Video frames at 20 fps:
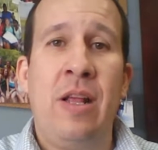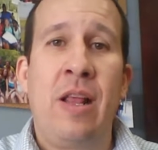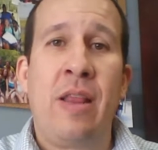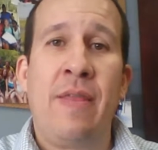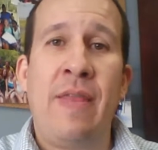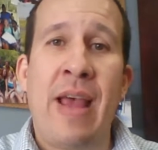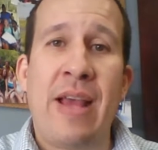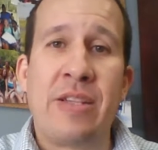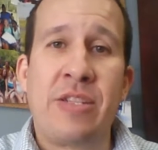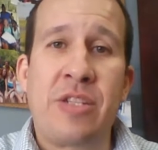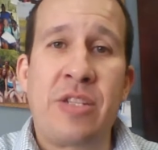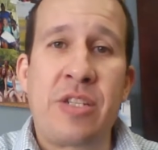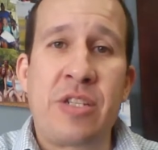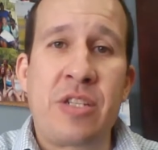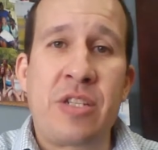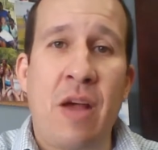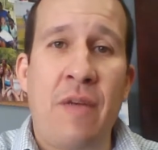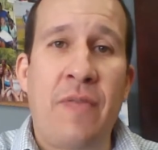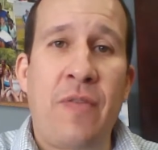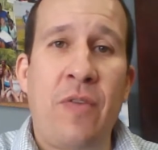that
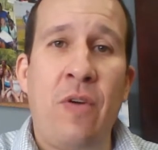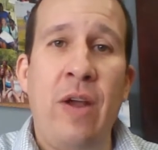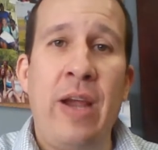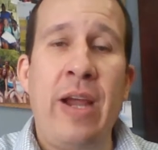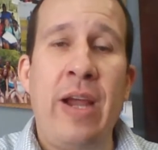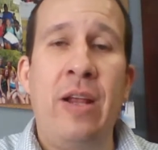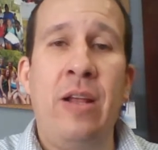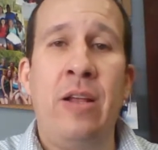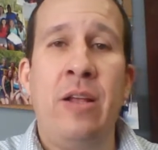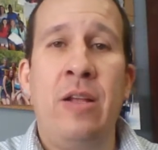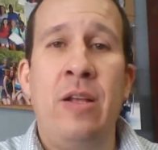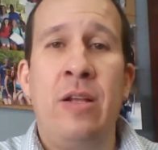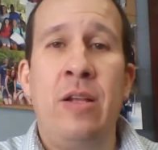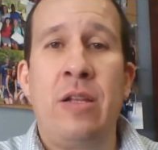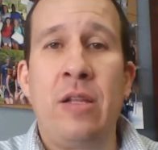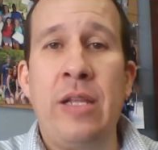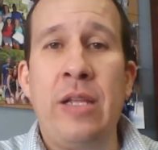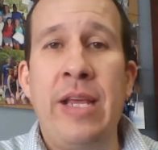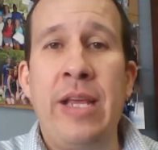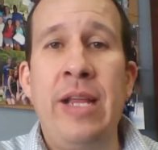suffering
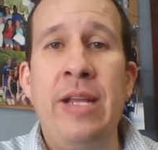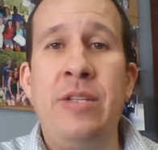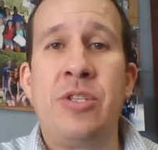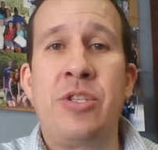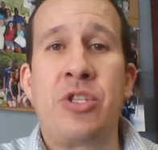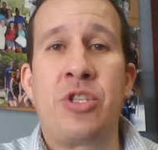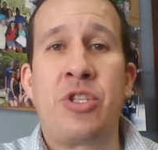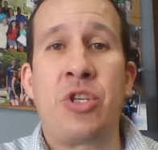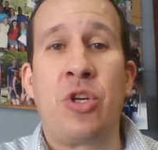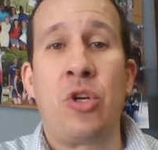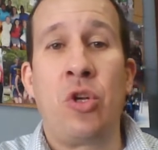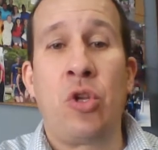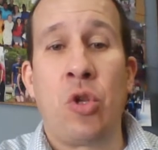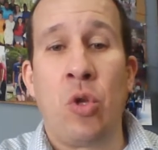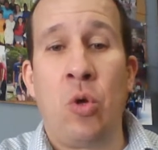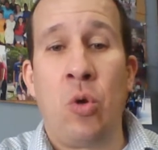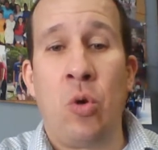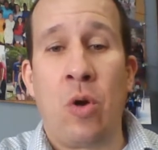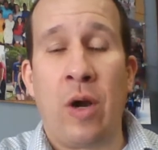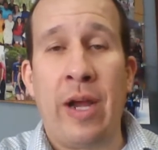leads to
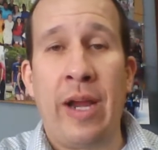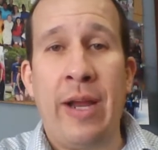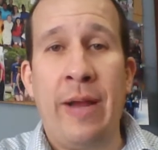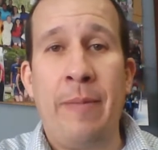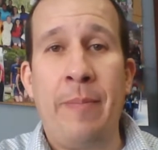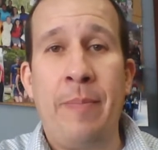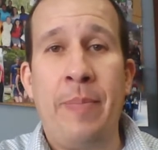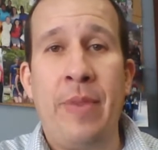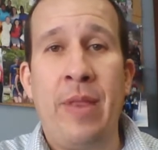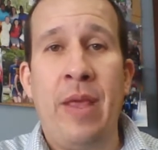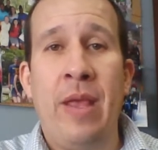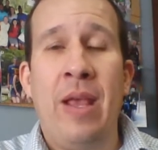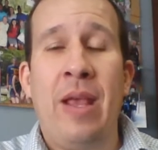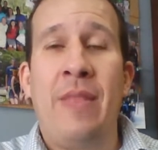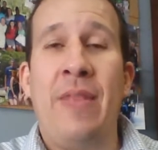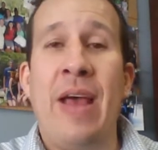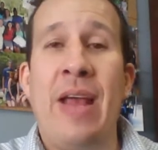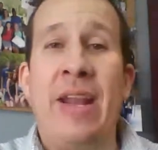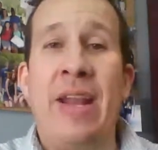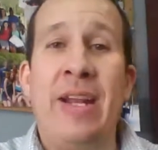glory,
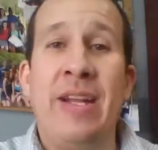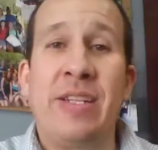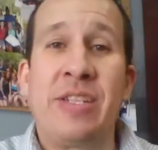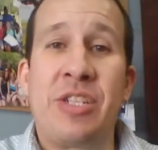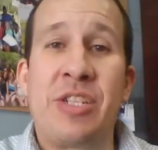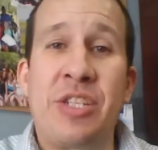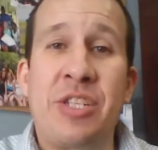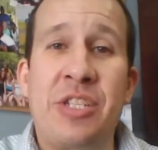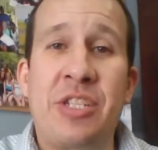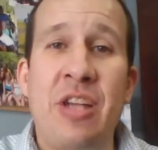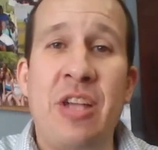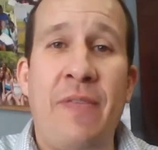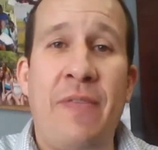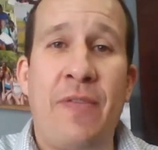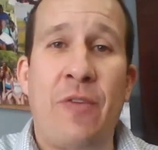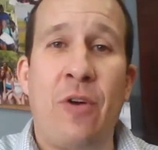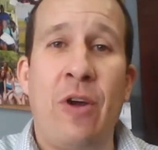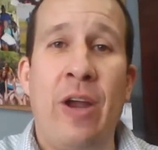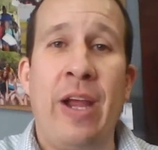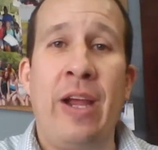that it is
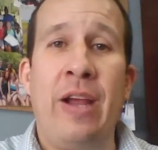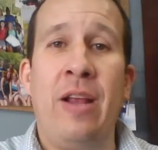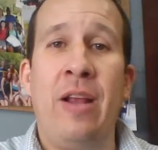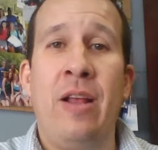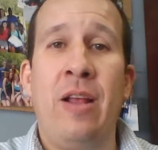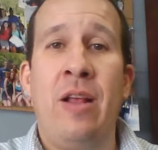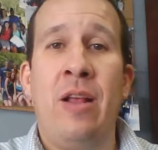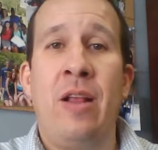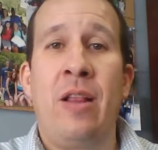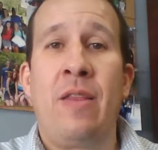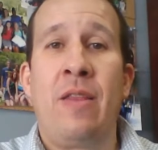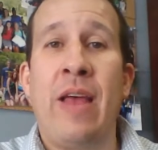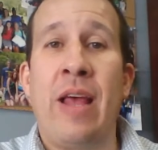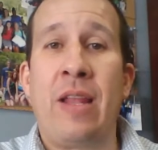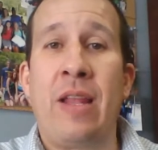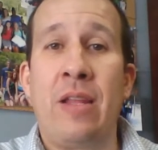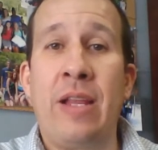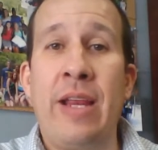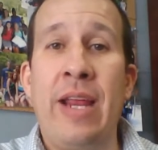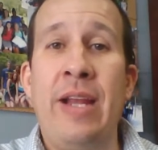suffering
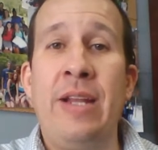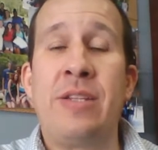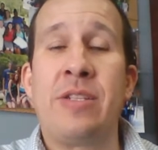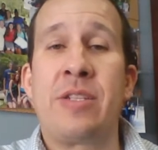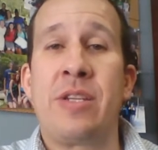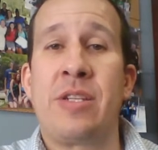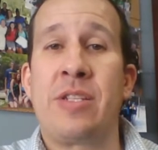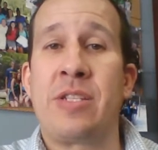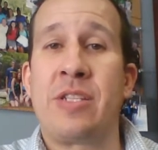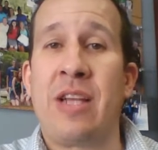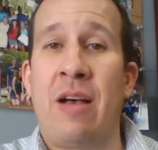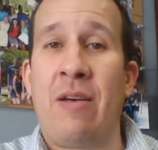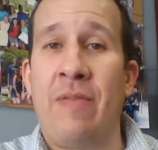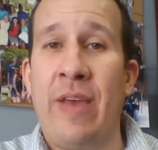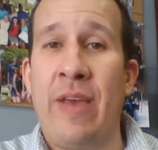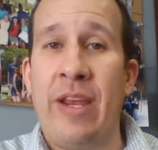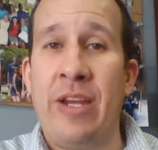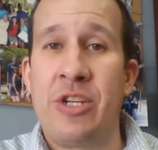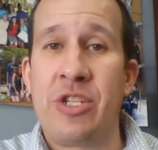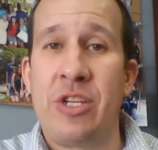that leads to
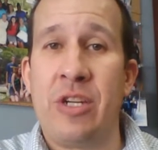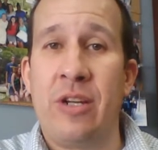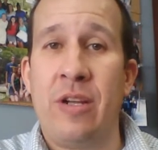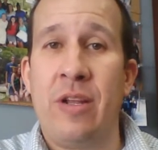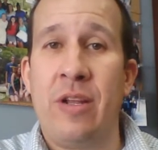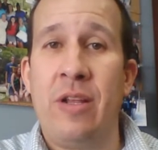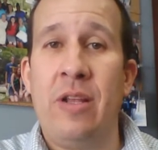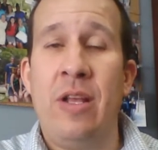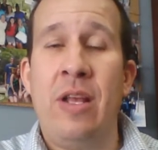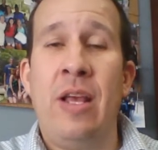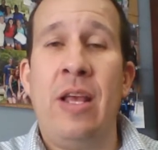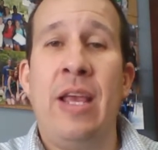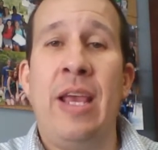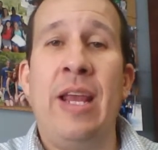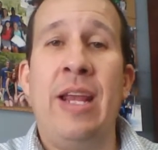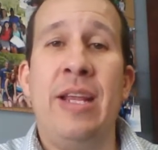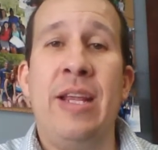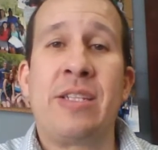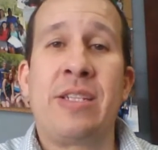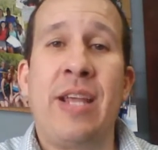salvation.
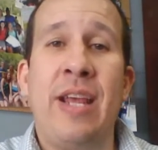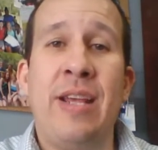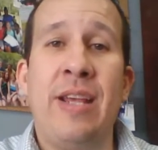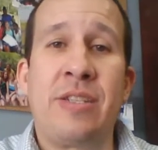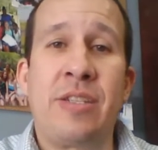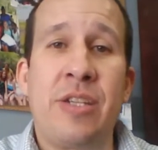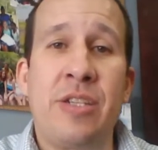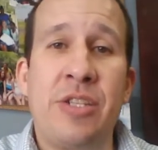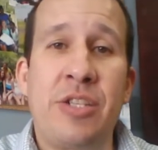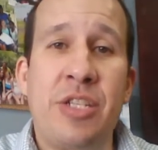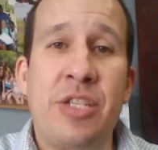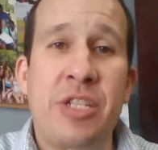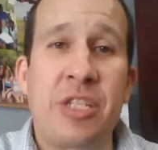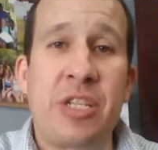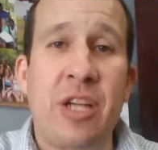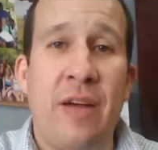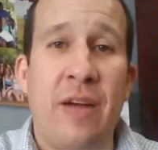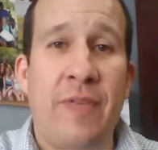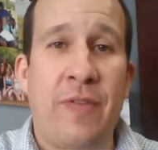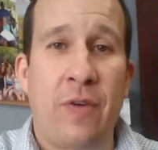It is his
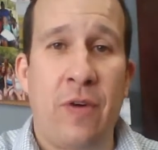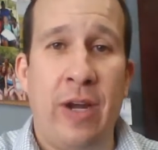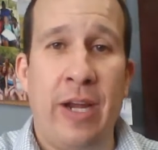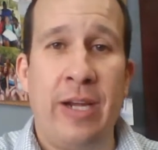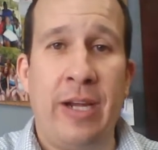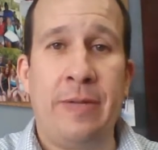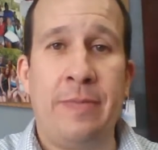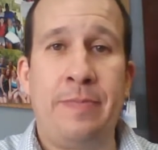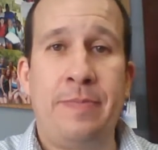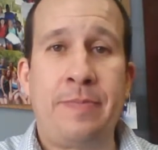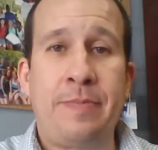suffering